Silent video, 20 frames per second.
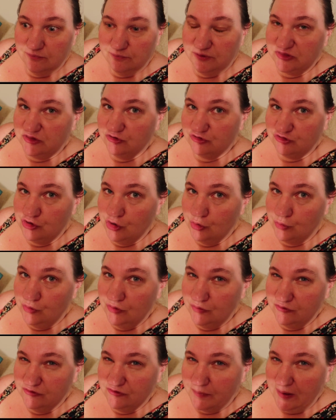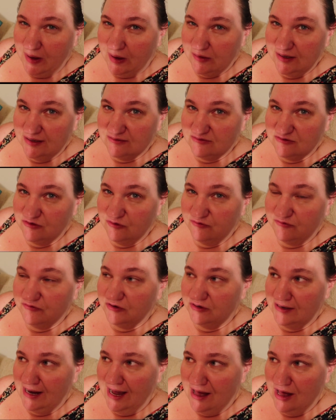But there's no news about it. So
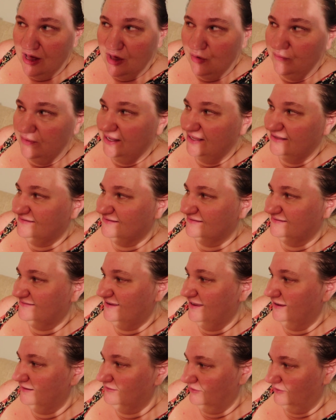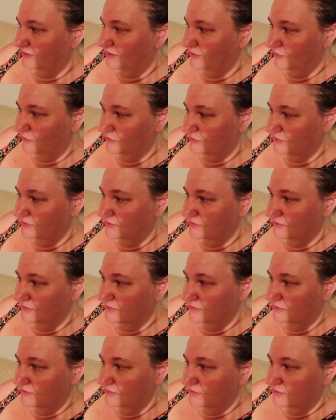for now, it's a standalone,
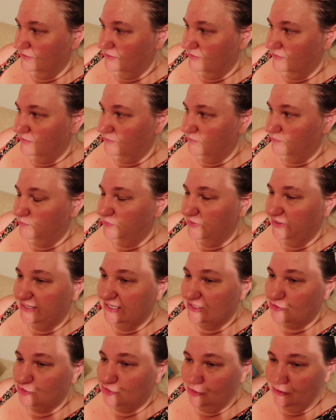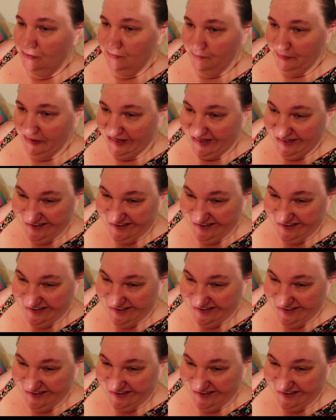but it shouldn't be.